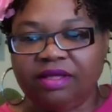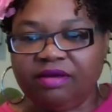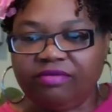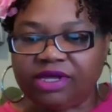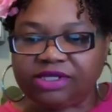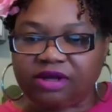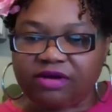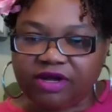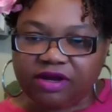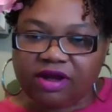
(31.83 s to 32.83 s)
What's
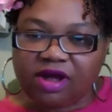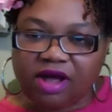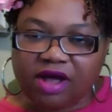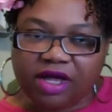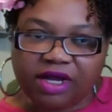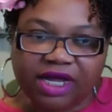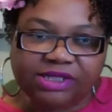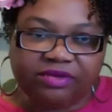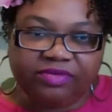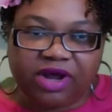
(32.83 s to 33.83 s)
going on? I
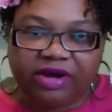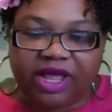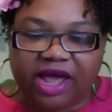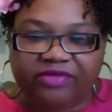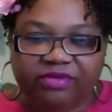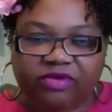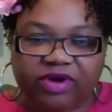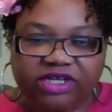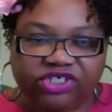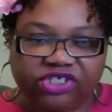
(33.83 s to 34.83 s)
see we already have some
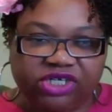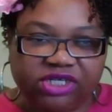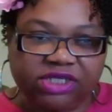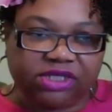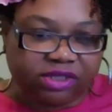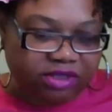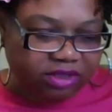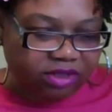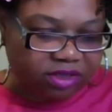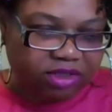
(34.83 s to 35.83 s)
questions.
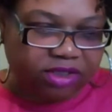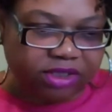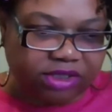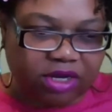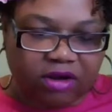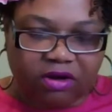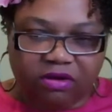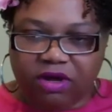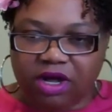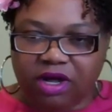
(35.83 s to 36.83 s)

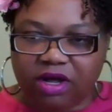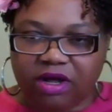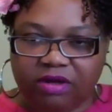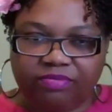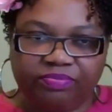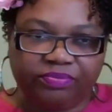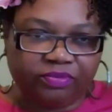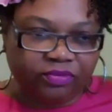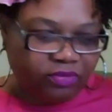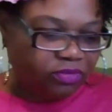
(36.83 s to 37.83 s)
So um,
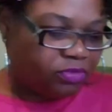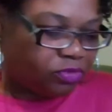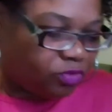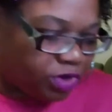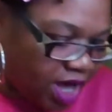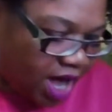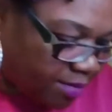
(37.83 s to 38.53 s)
we'll hop